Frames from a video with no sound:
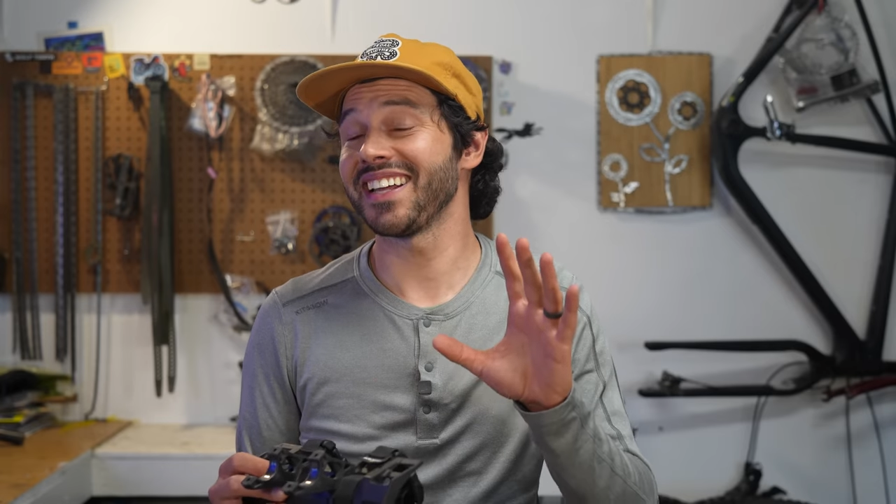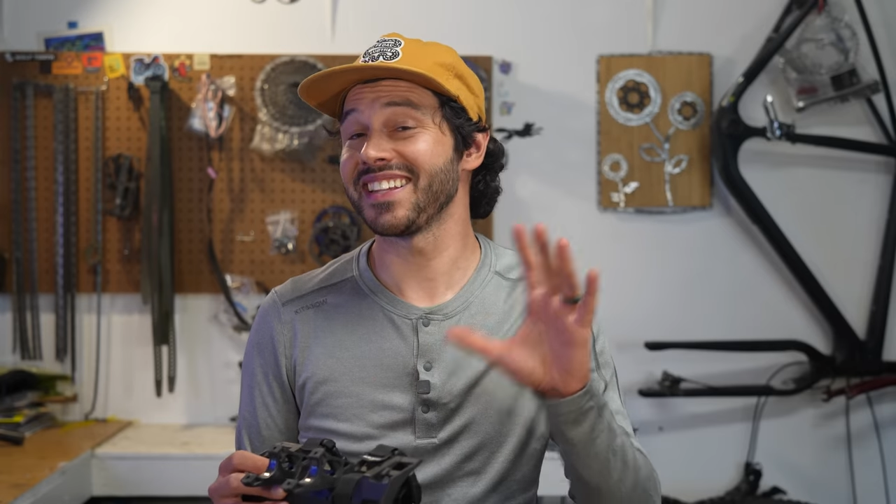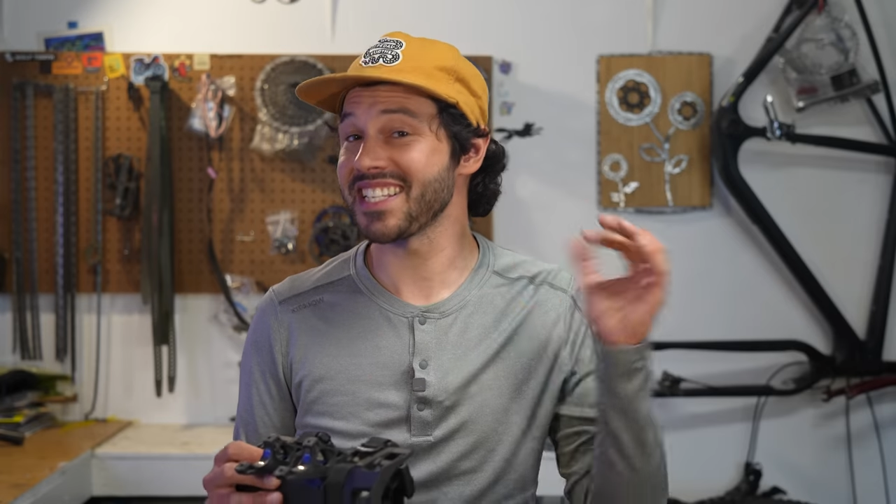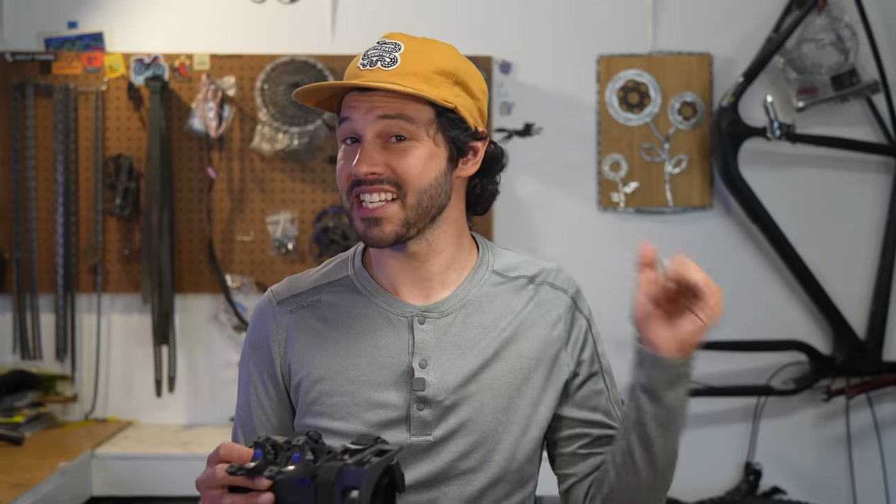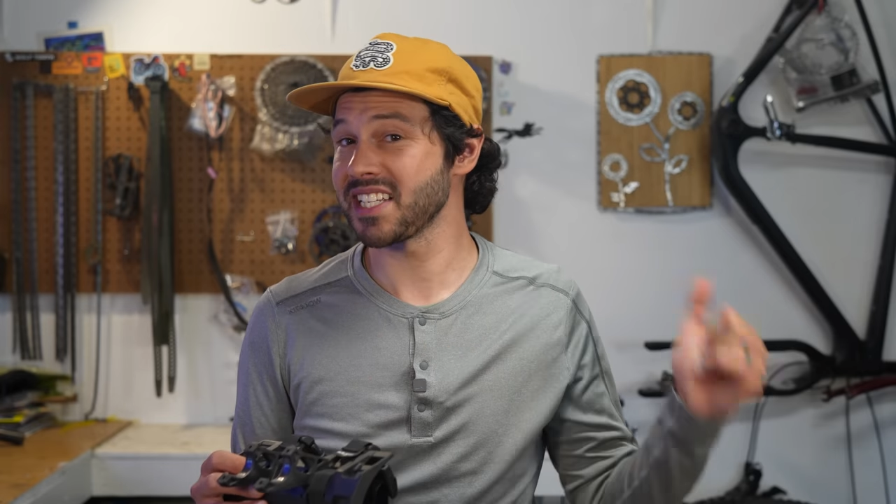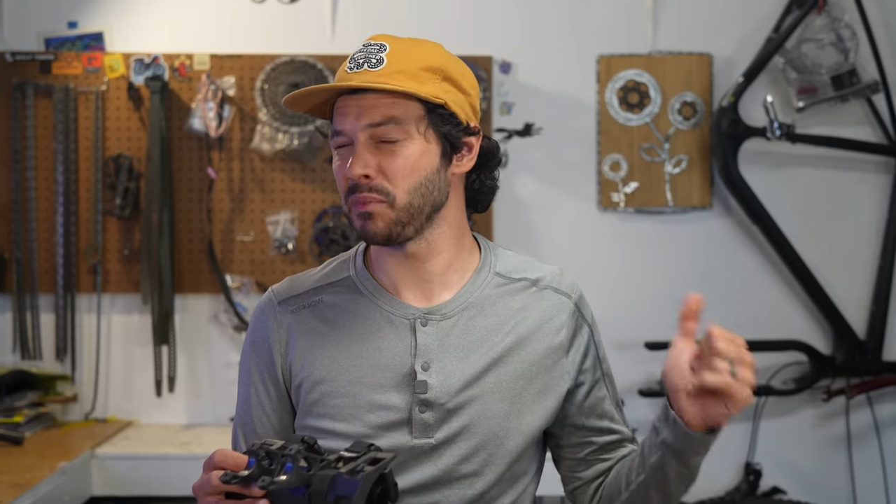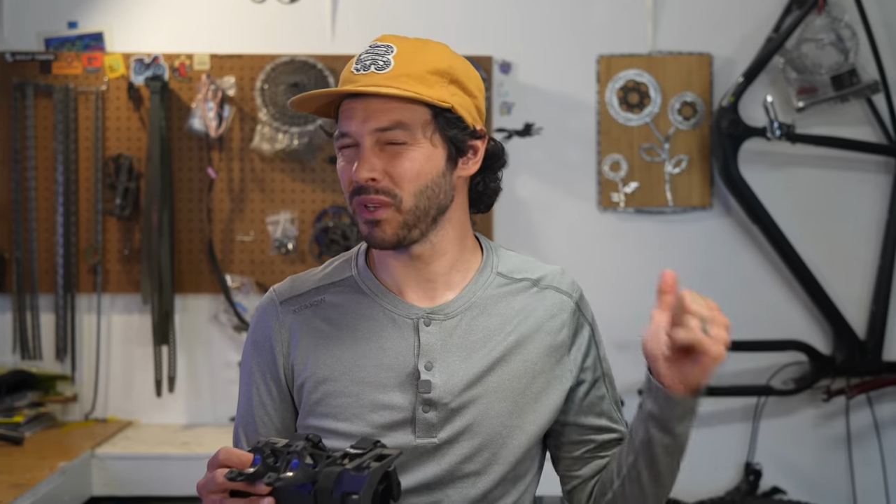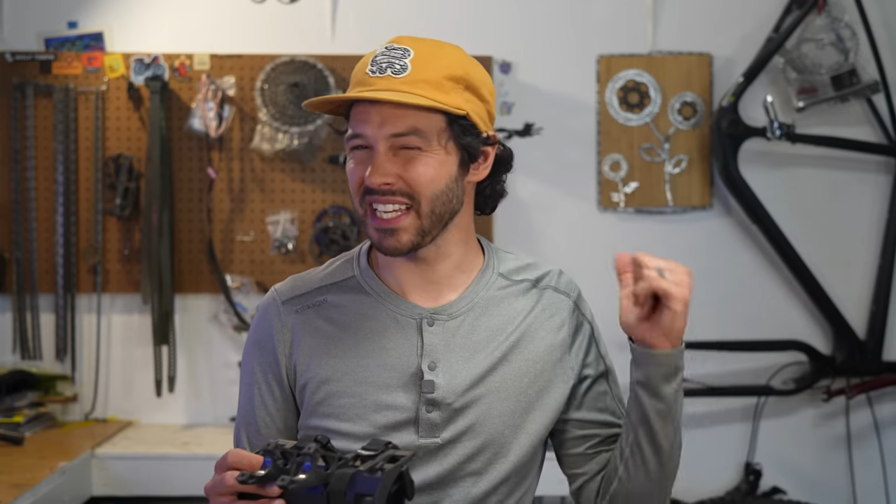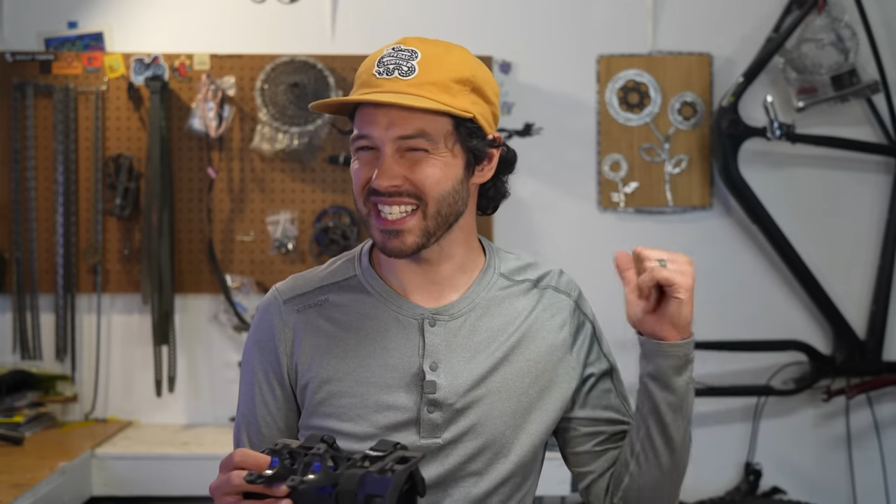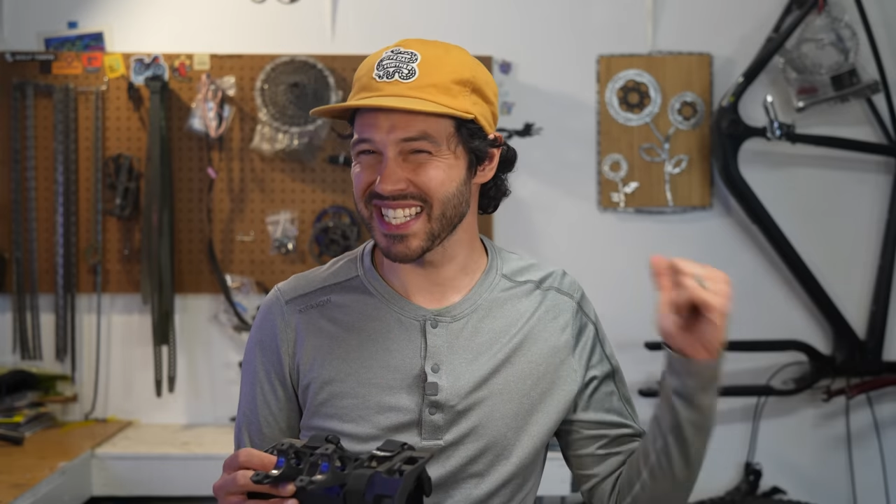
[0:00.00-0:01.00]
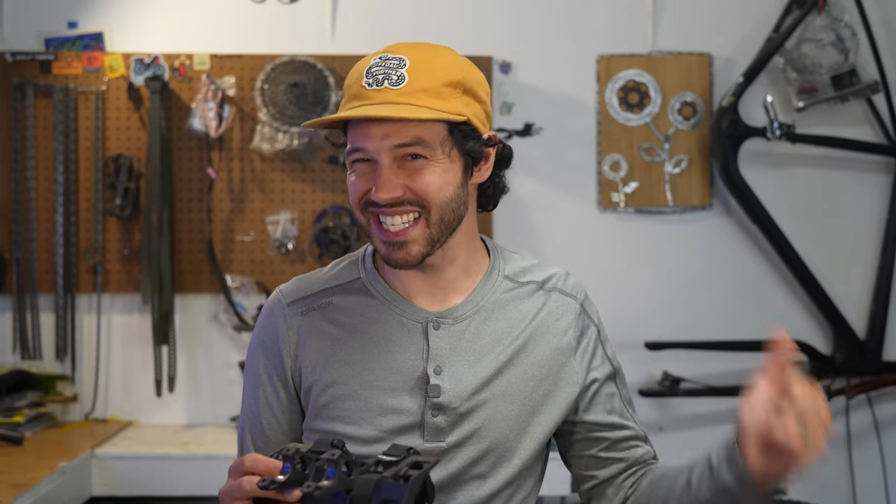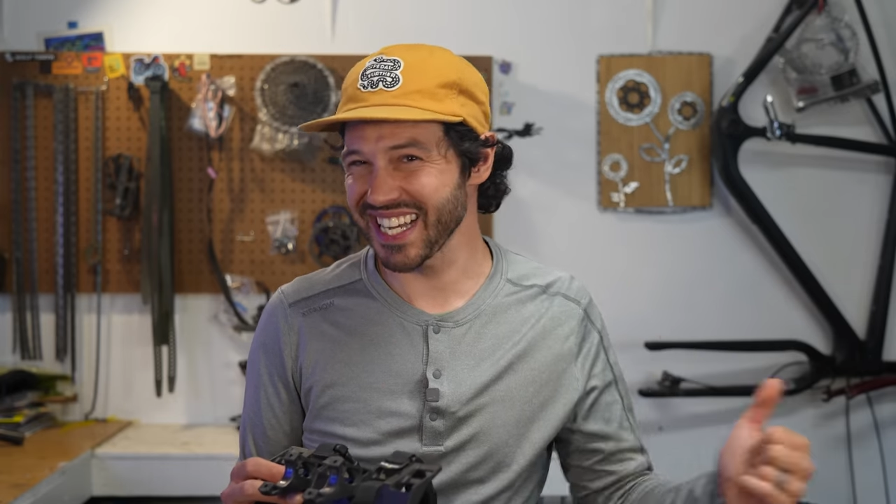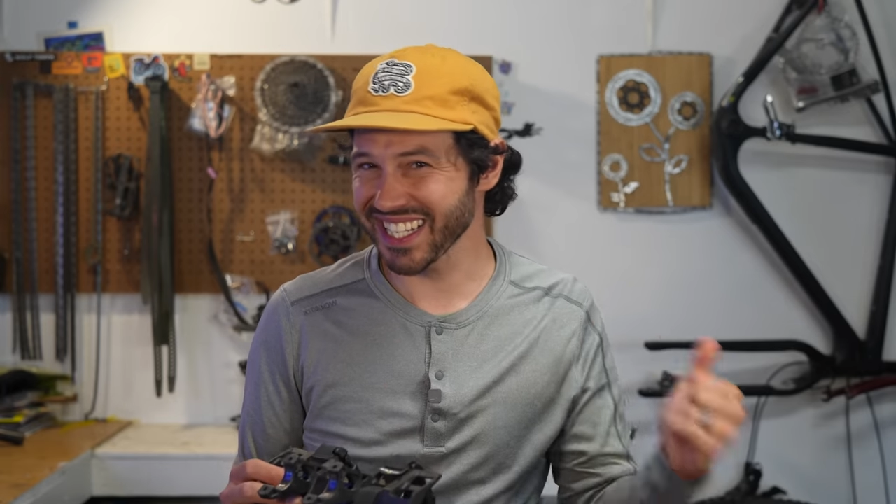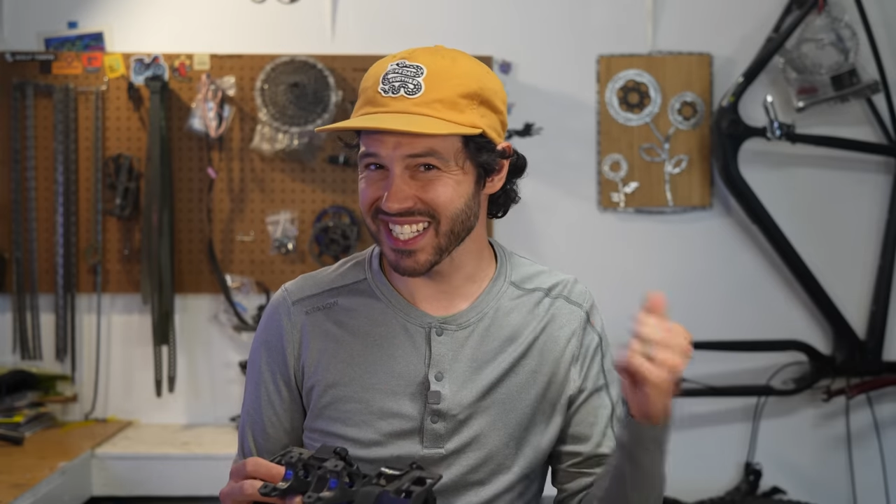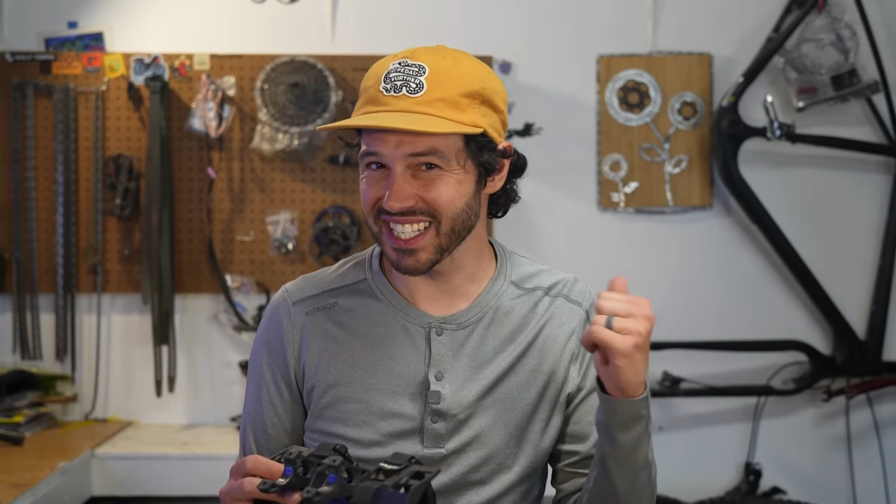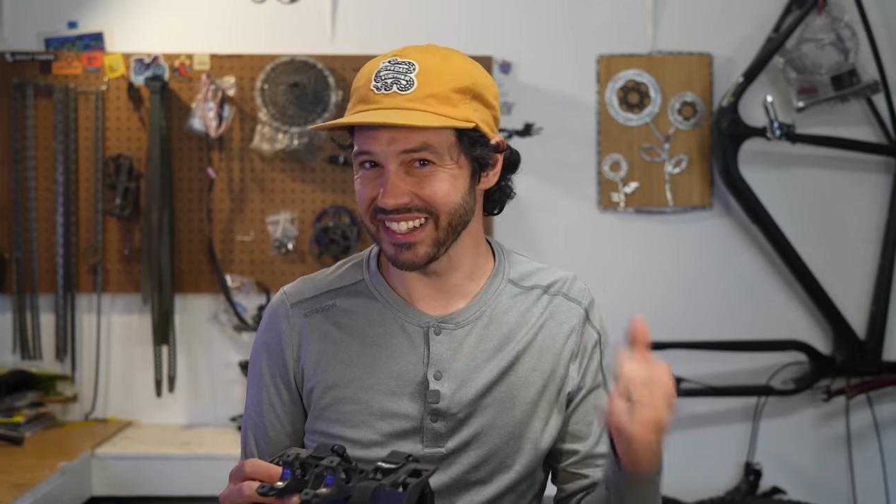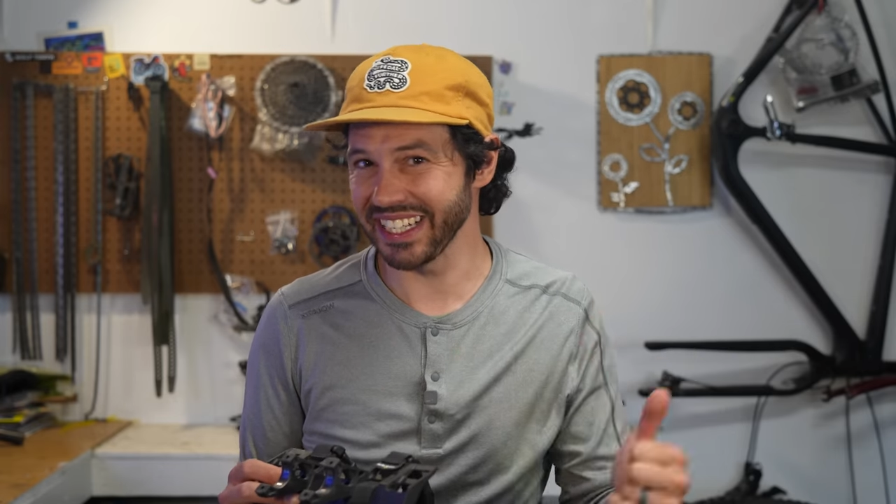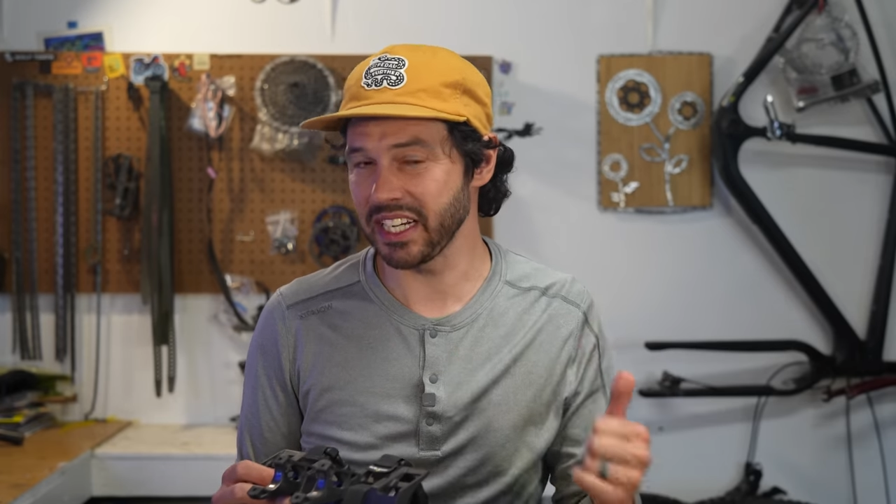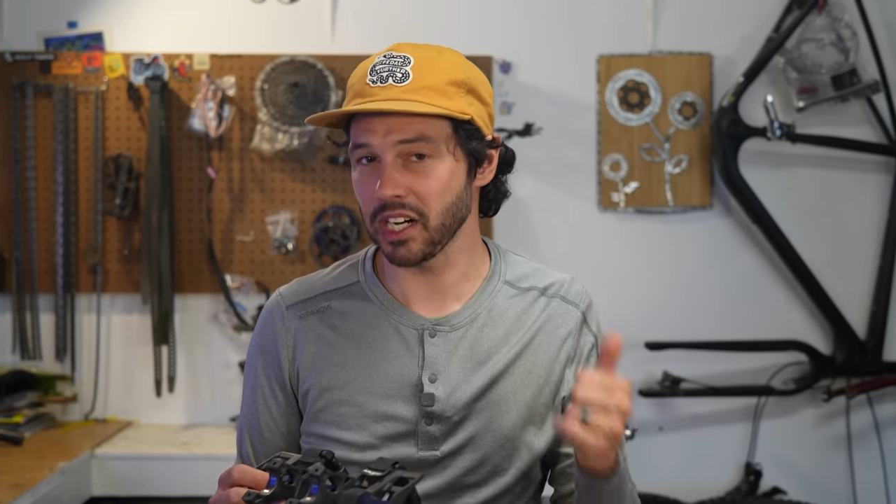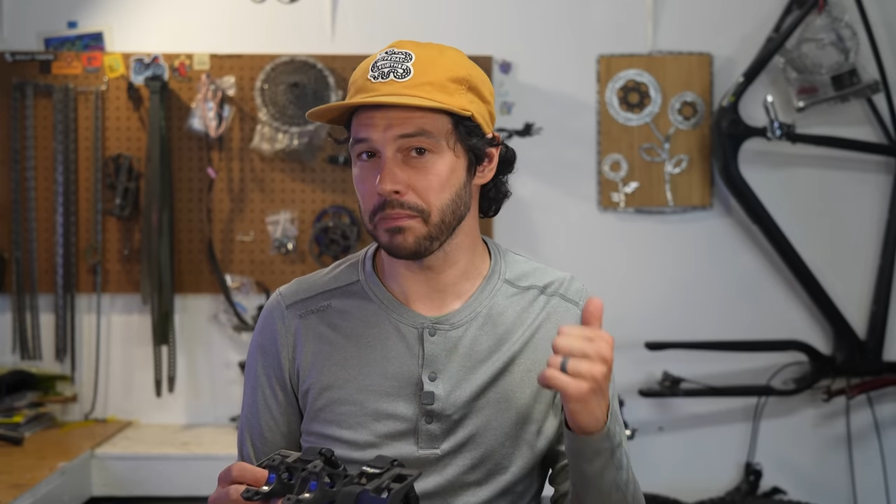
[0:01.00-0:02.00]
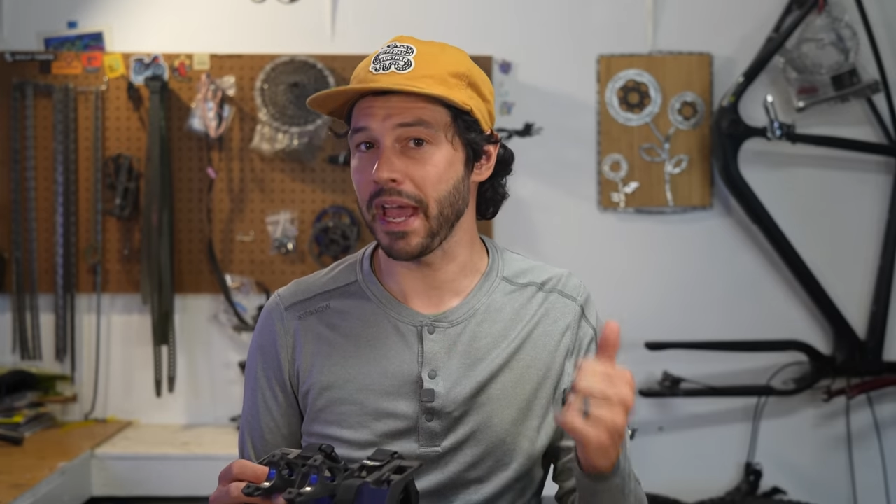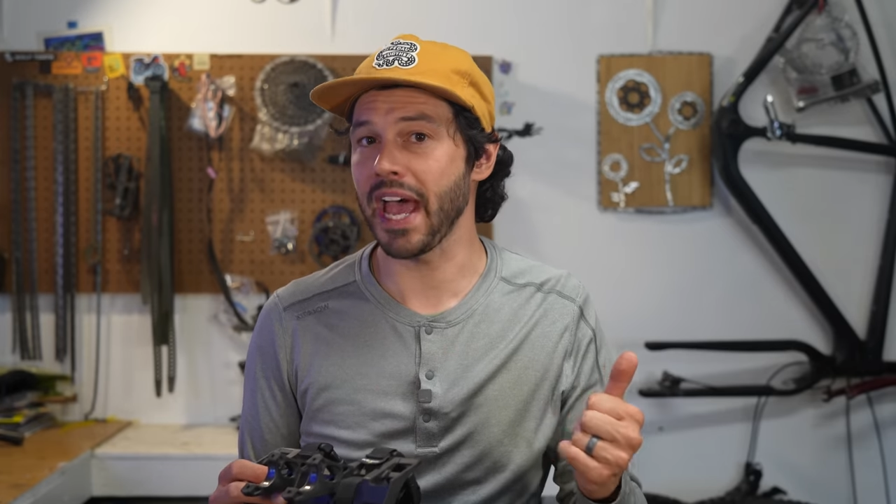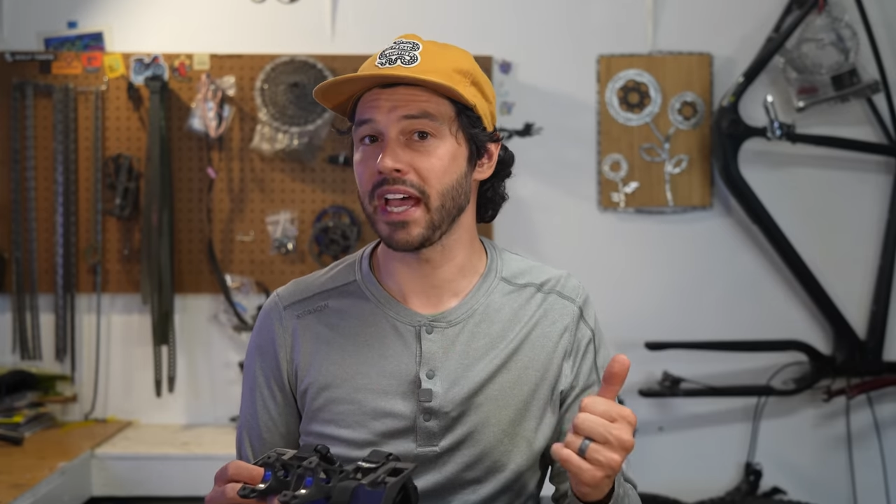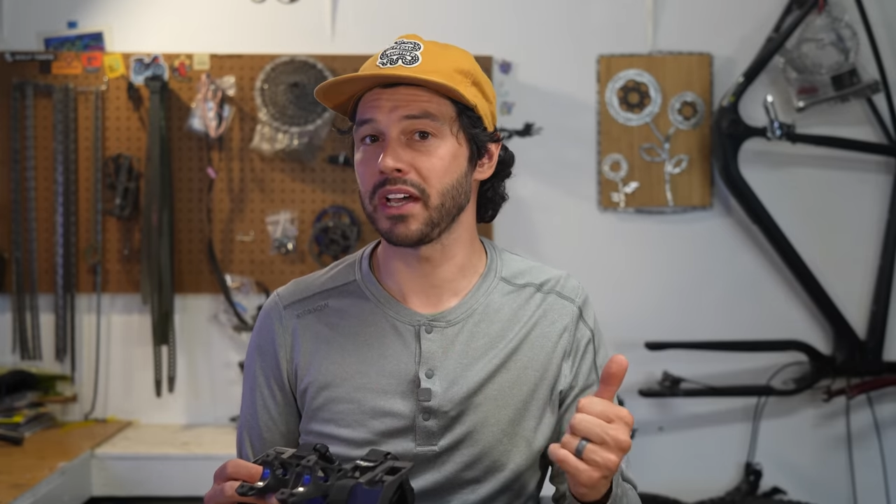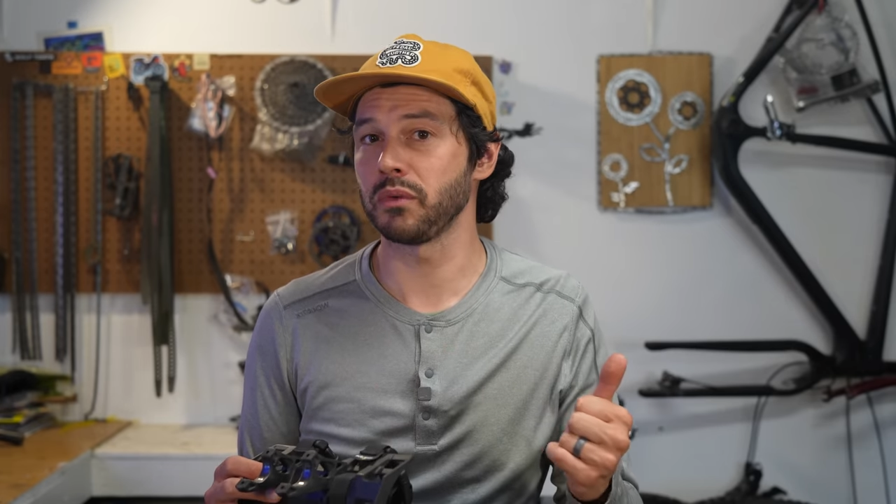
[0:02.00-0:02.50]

the system with a six liter bag,